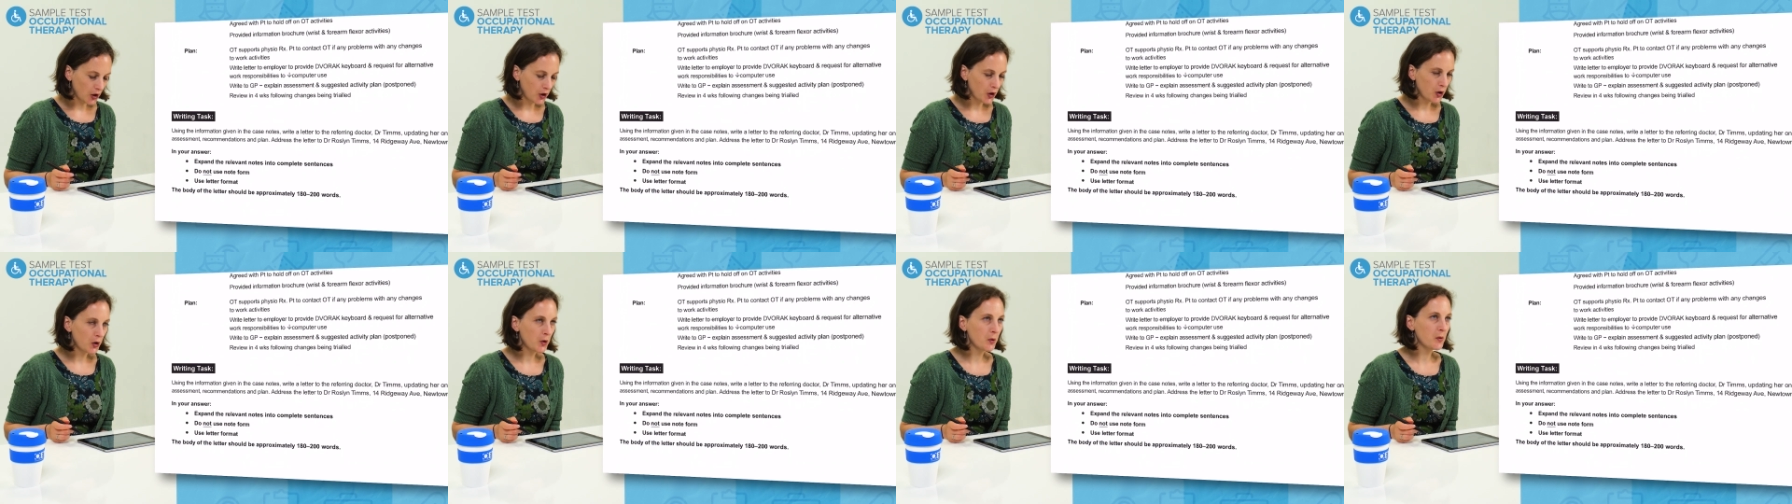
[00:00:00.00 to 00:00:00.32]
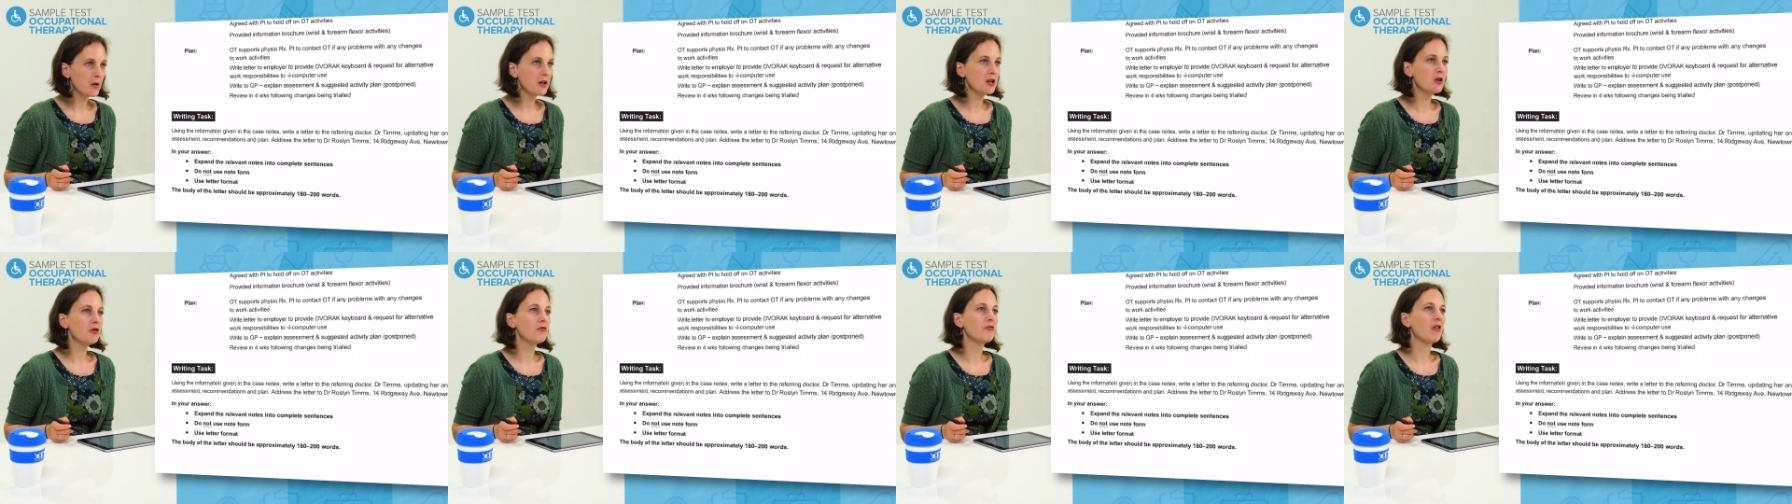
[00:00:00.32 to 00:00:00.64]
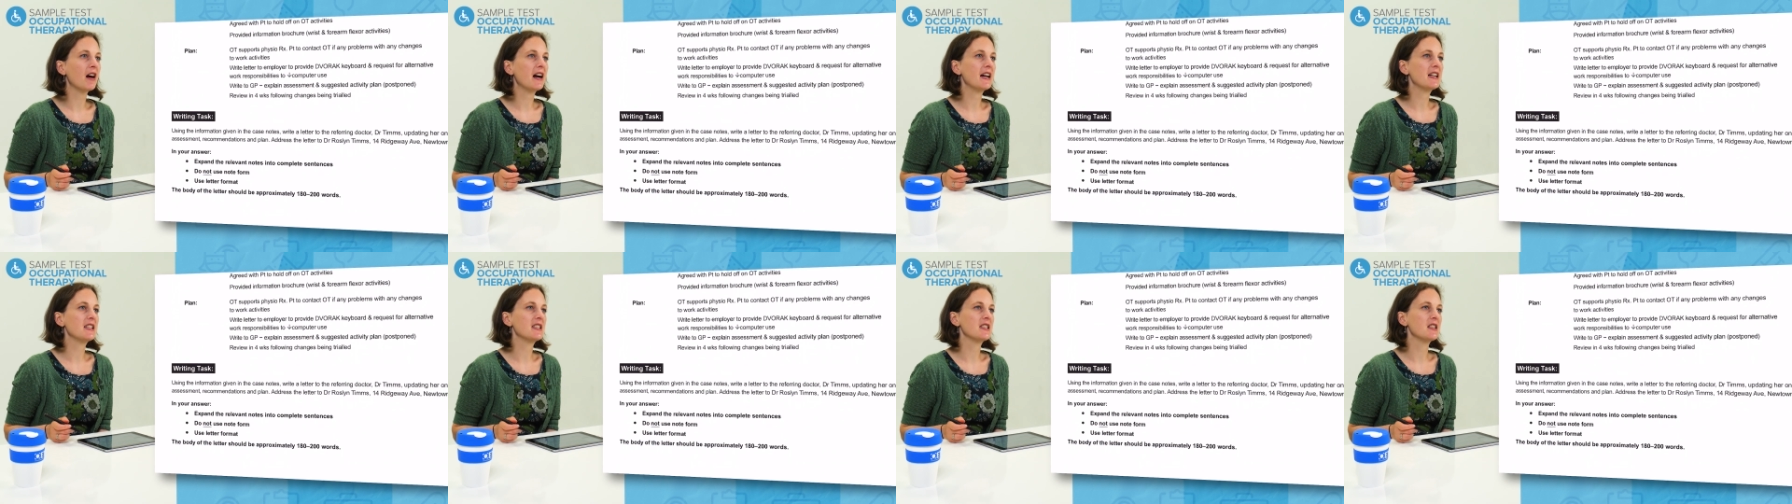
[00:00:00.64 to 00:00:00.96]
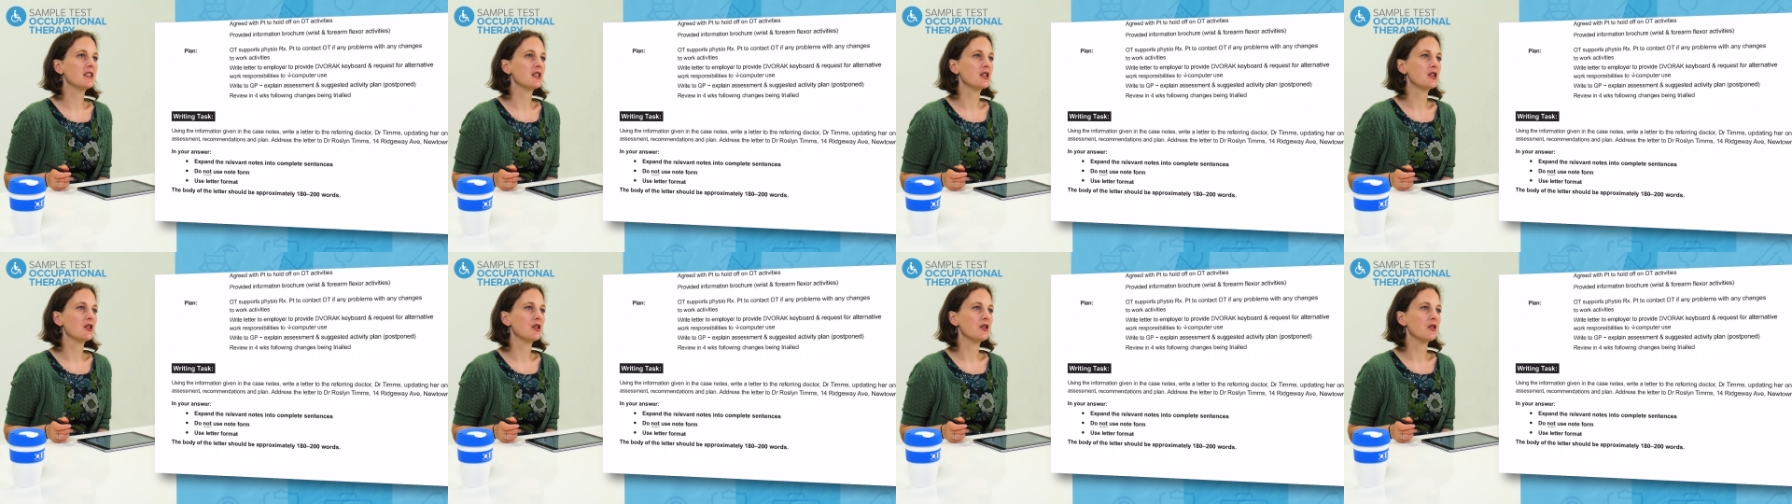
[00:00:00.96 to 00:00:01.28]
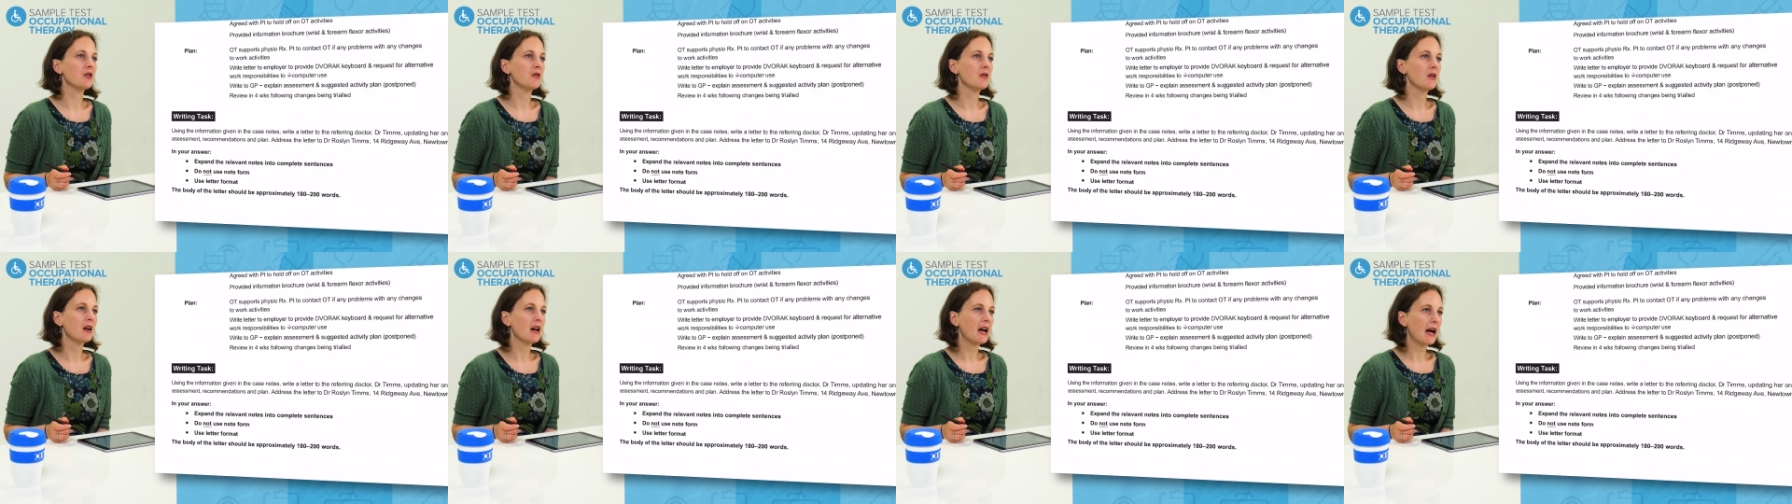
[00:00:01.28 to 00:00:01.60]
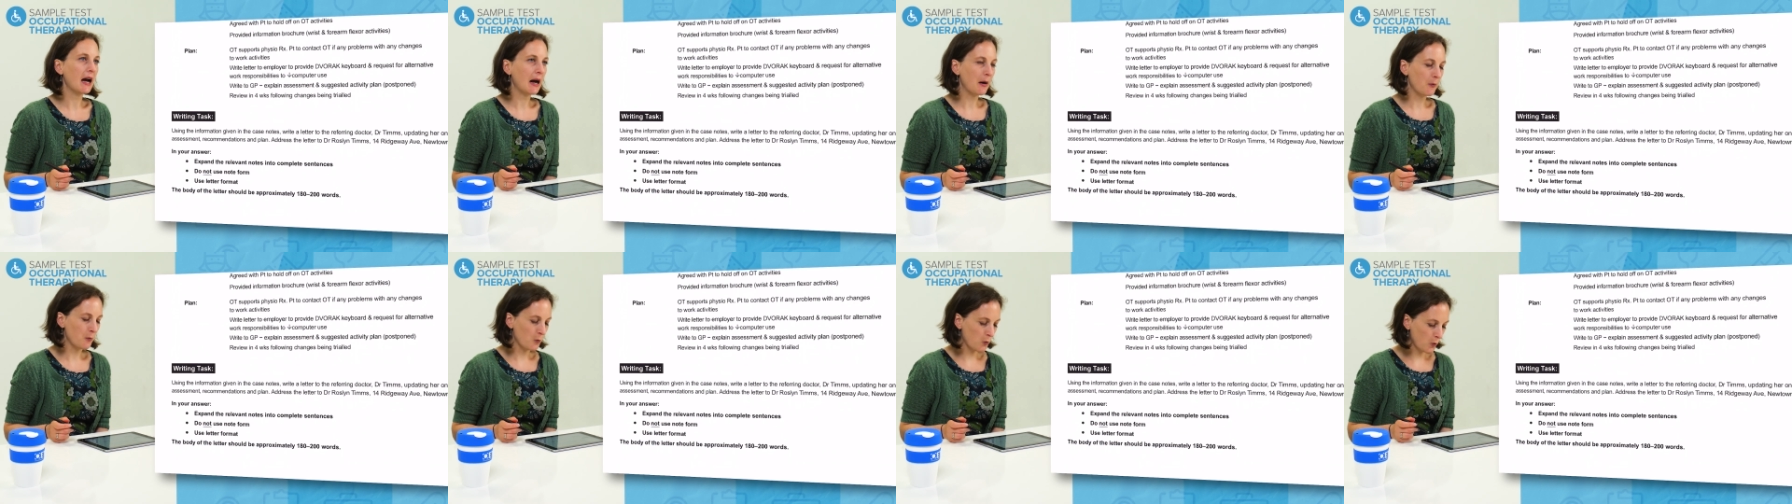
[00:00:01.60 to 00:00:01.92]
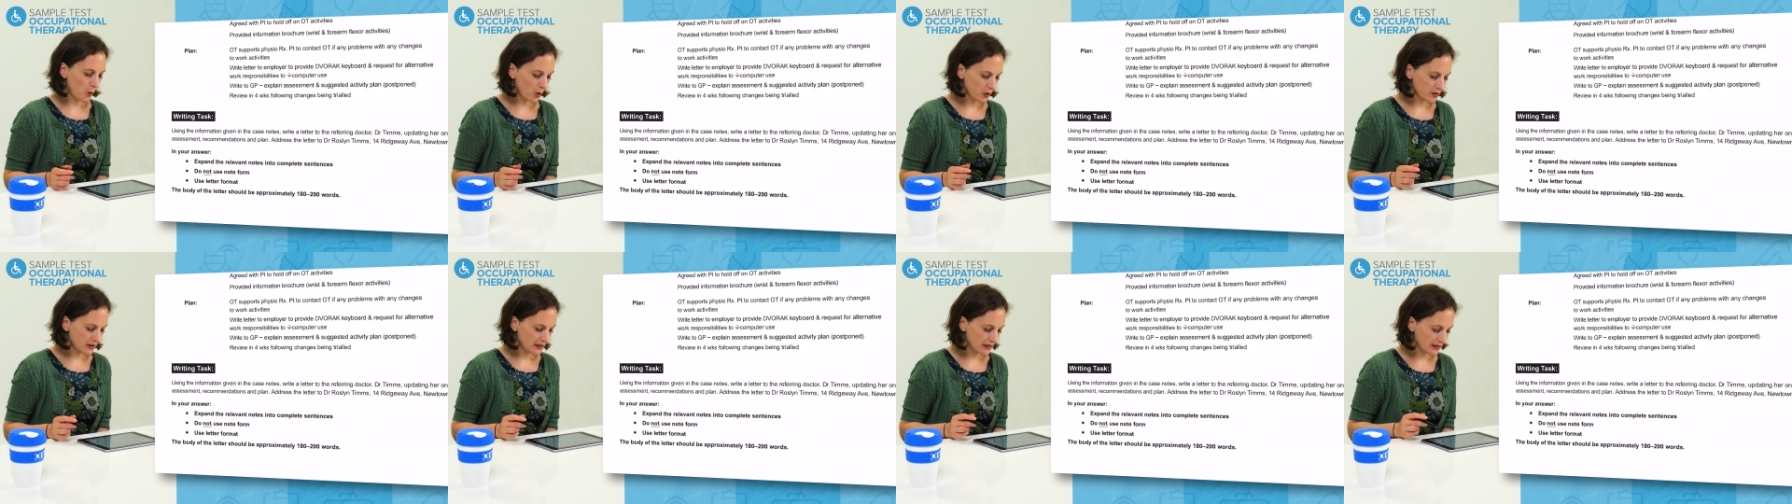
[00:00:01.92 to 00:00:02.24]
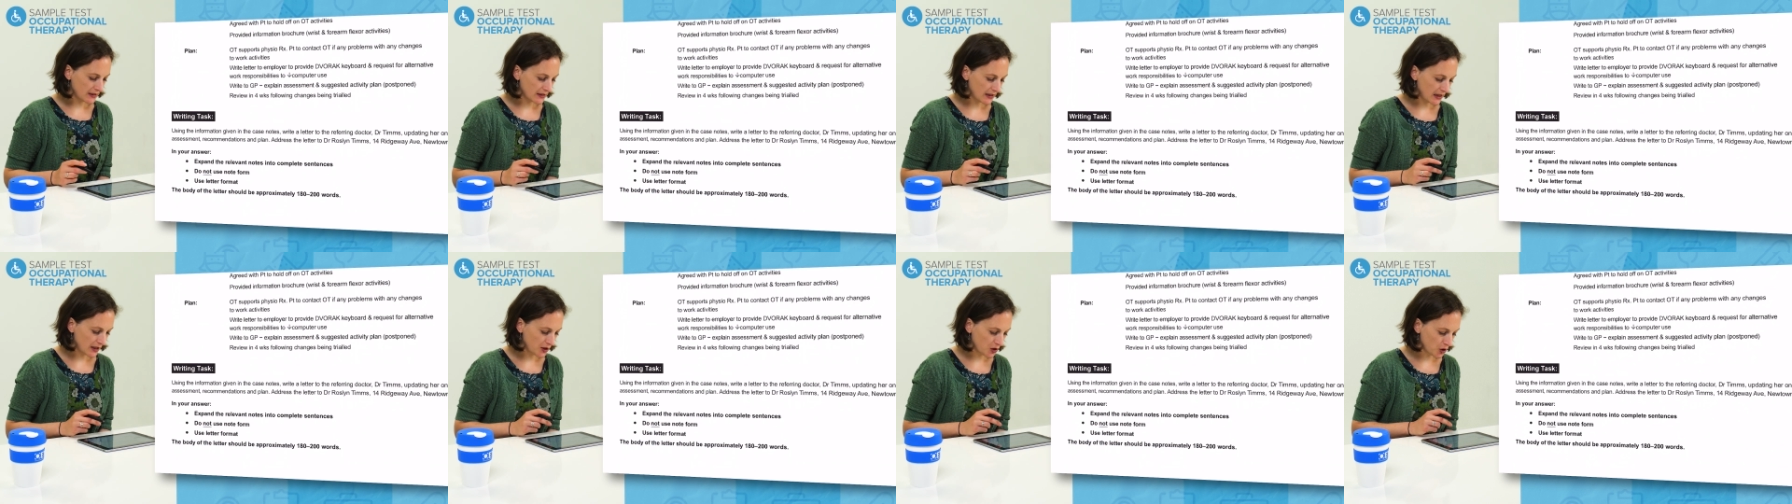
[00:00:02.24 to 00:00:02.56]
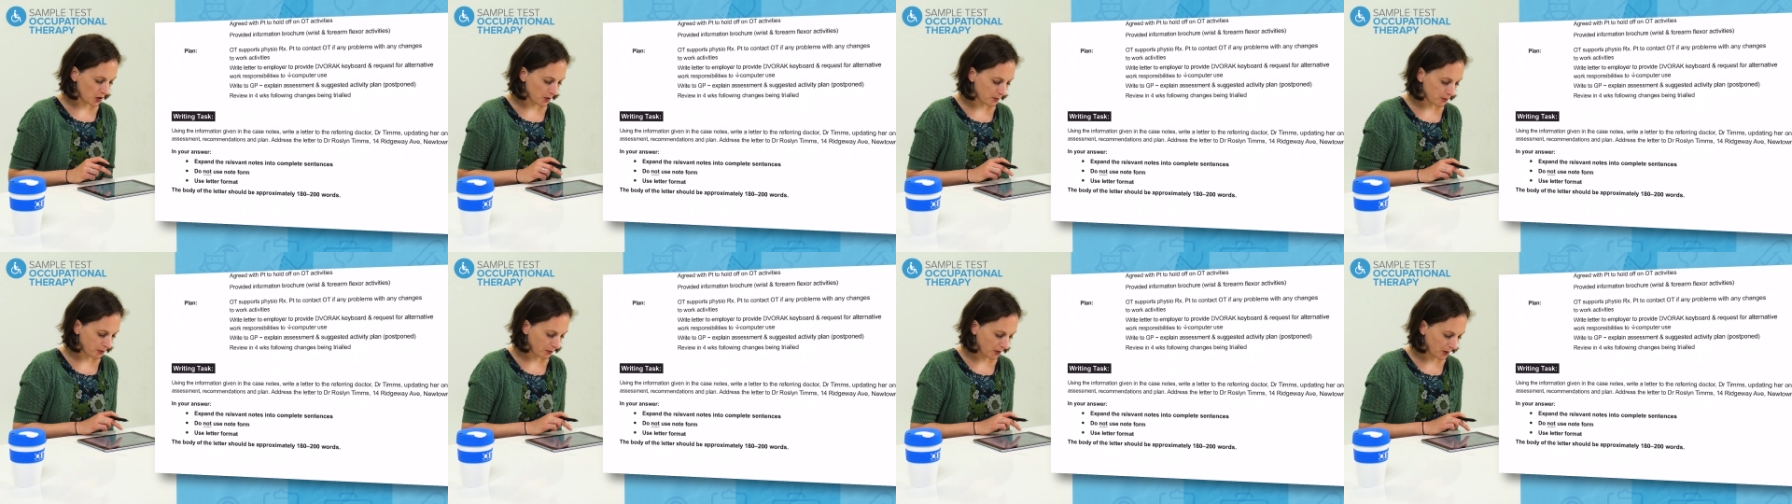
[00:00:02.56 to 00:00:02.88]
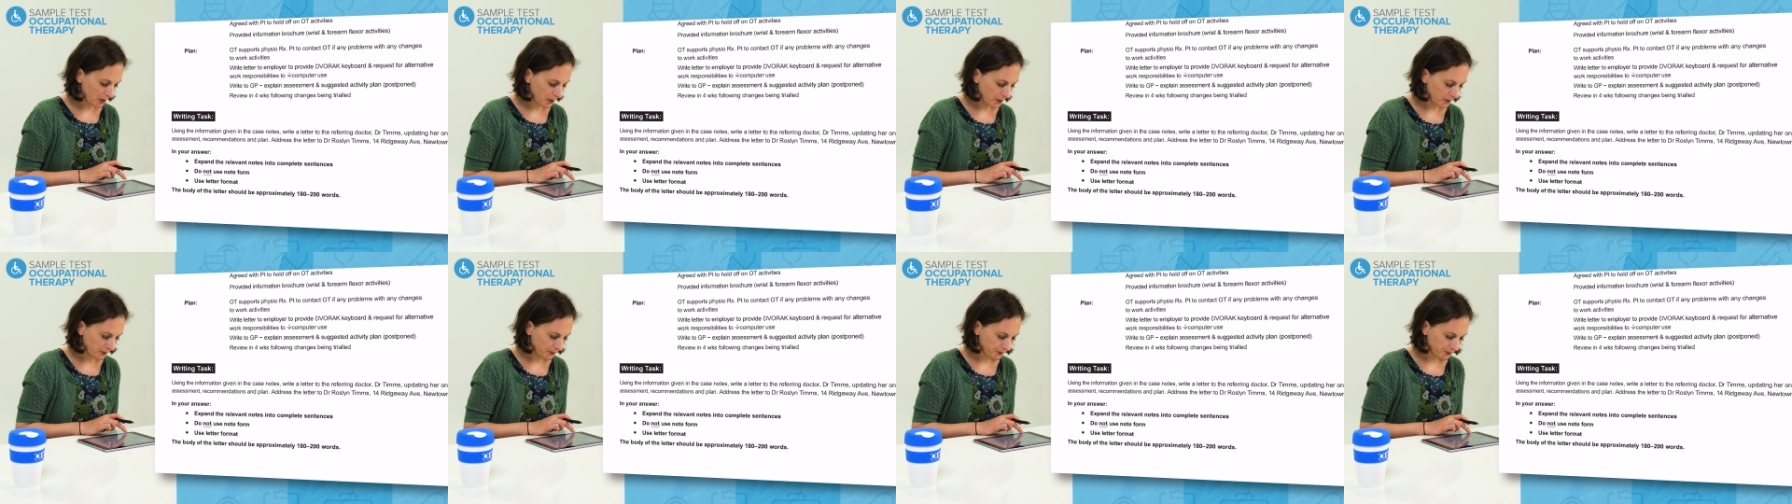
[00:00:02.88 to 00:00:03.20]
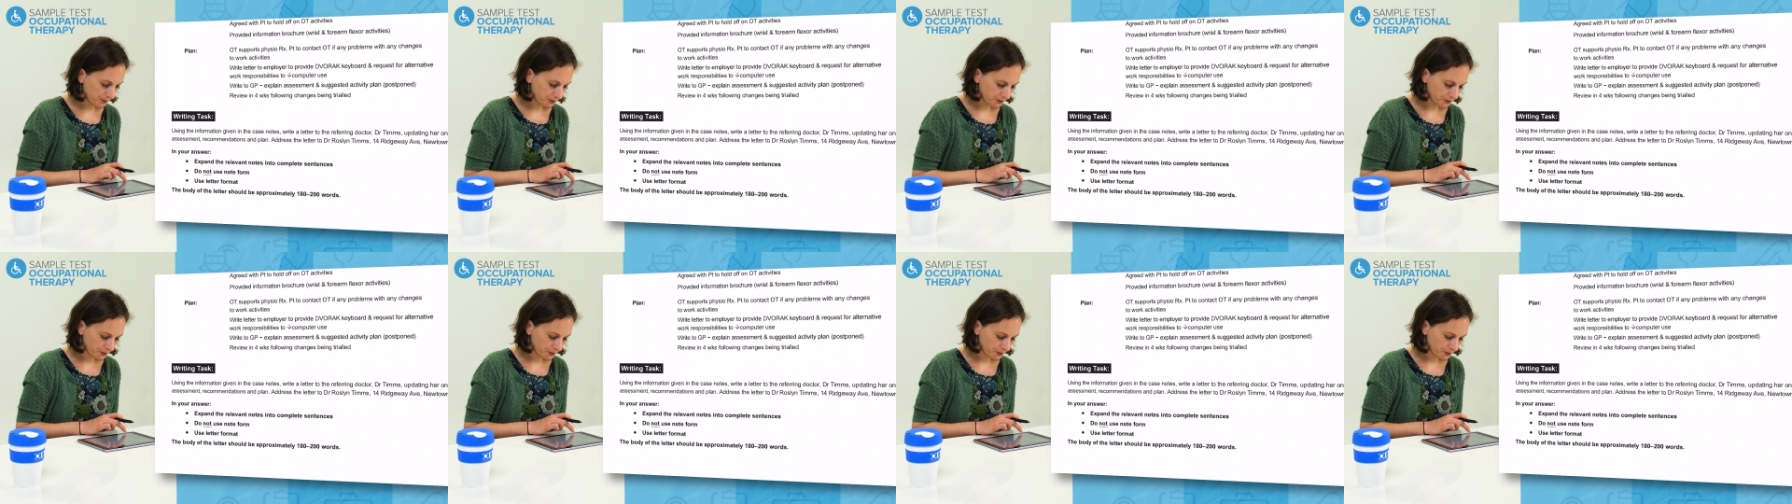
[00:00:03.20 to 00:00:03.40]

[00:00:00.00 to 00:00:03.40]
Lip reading: Who are you writing to and what is their job role?